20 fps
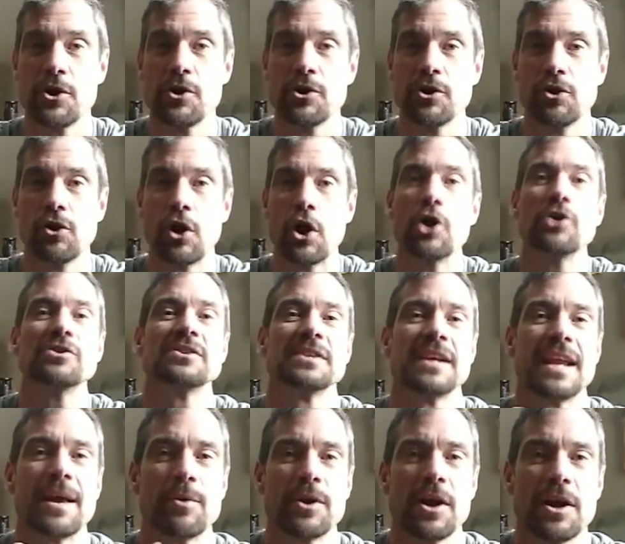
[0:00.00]
go to Lowe's
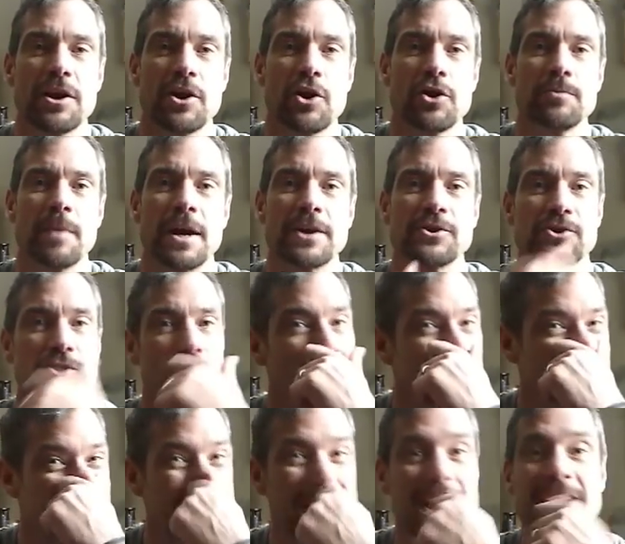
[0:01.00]
and they would unload my
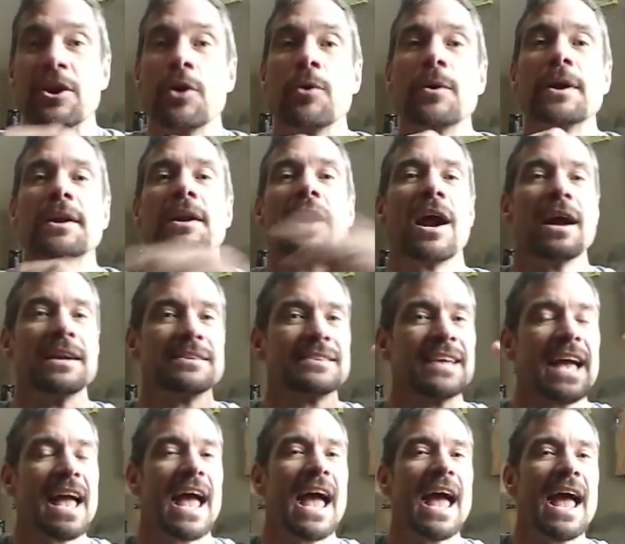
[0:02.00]
truck and I'd go in there and I'd
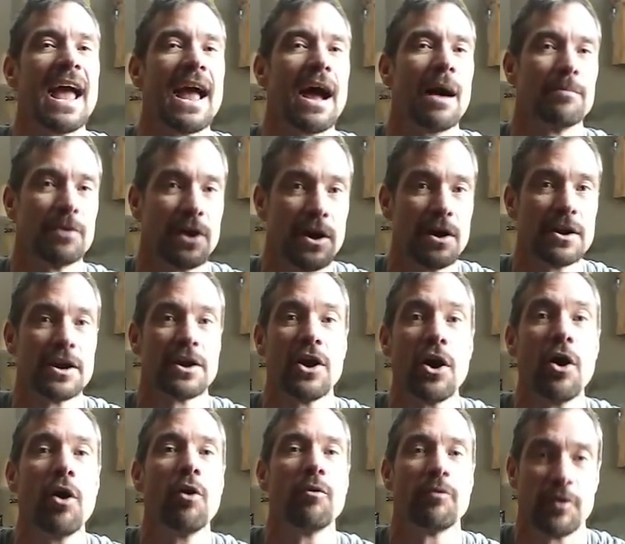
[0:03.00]
say, hey, I'm going to
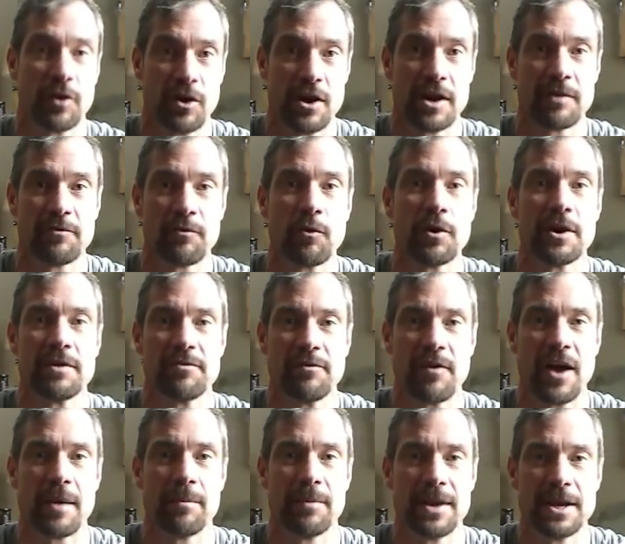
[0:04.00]
go for like
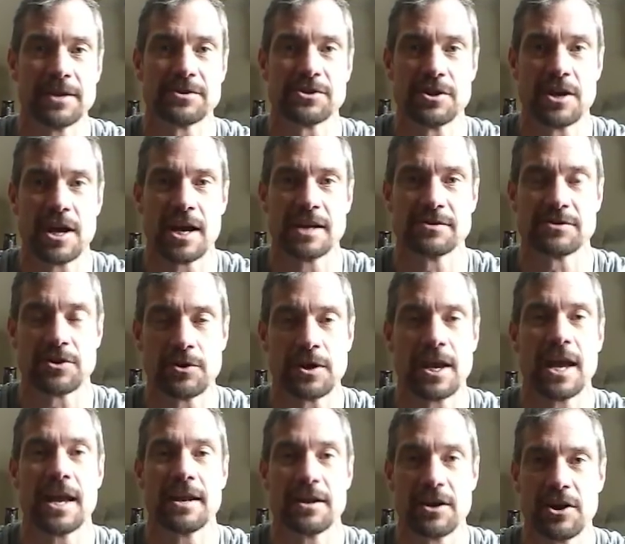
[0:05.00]
45 minutes. Are you guys
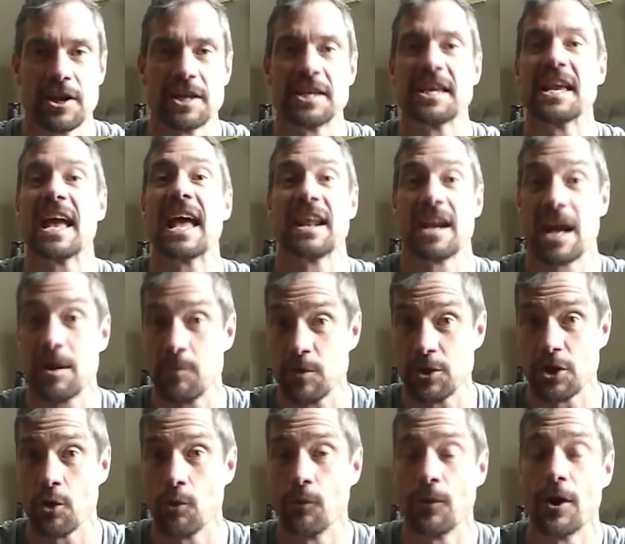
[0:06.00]
okay? And they're like, yeah. And I
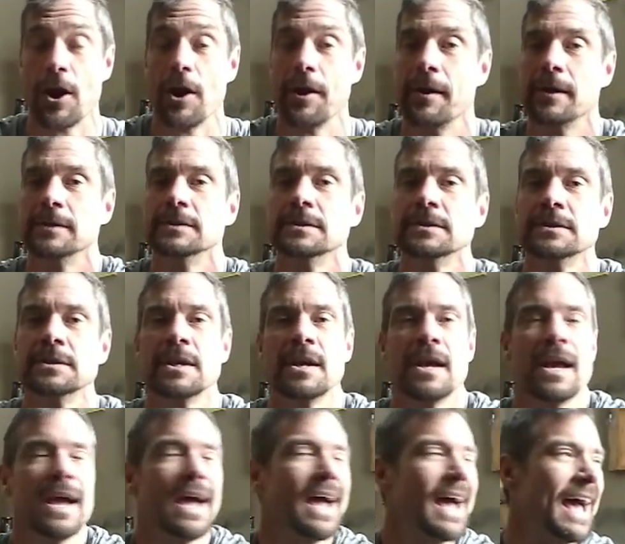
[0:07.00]
would go run.
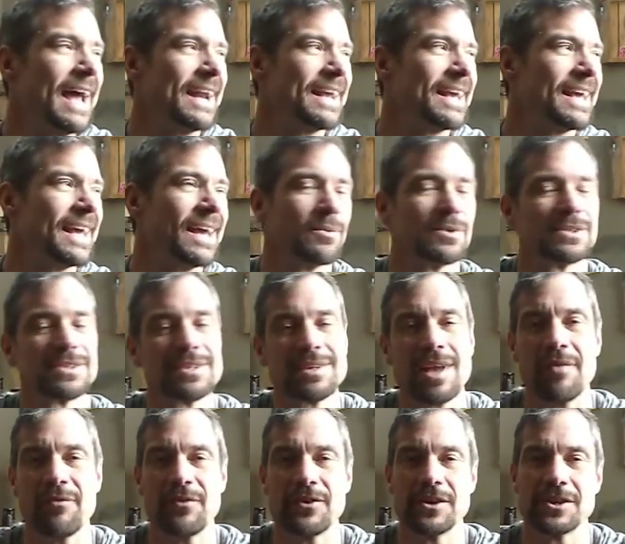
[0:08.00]
And it was
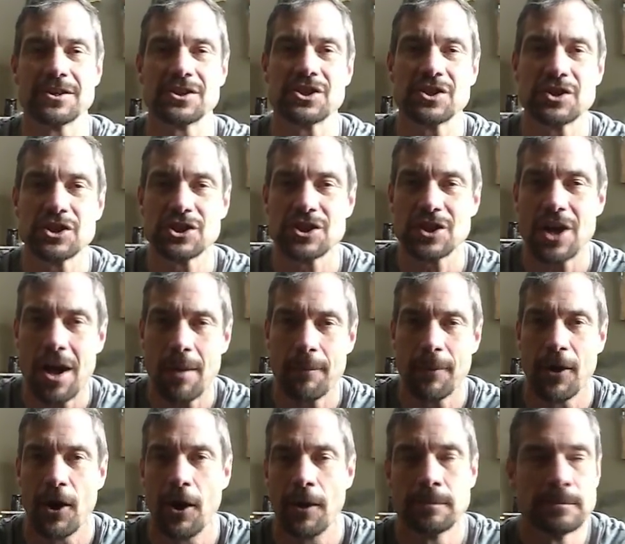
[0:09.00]
tough in the
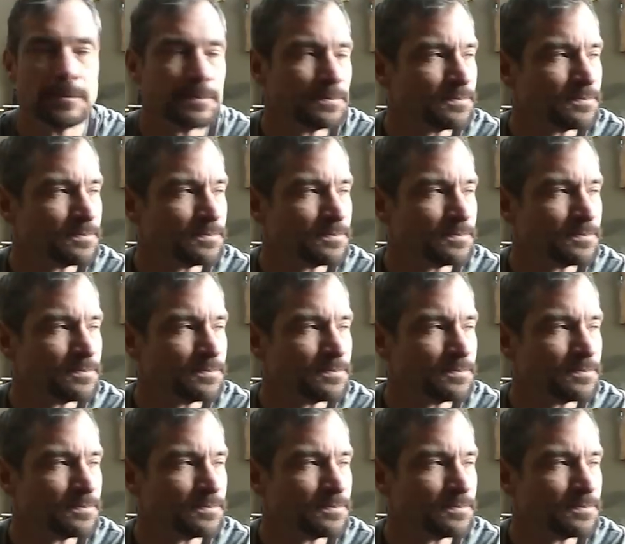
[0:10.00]
summer